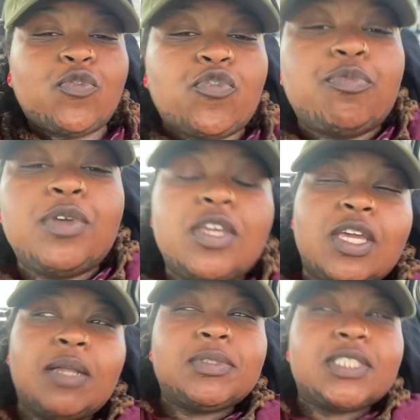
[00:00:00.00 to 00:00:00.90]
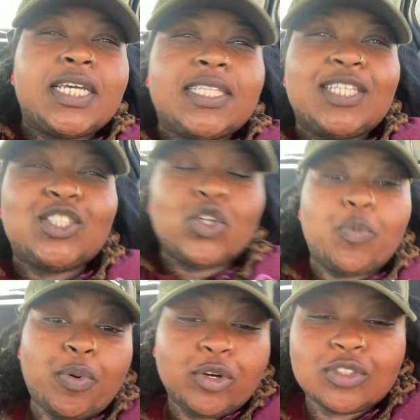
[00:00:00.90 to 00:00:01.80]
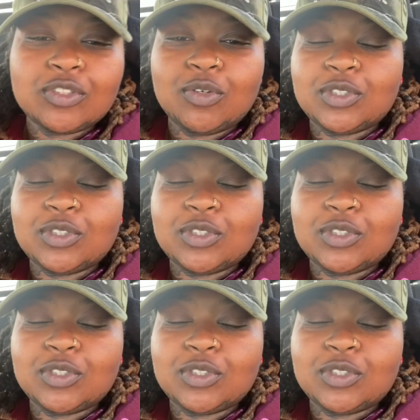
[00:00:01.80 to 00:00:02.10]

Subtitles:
with me, and I'm just like, that's so personal.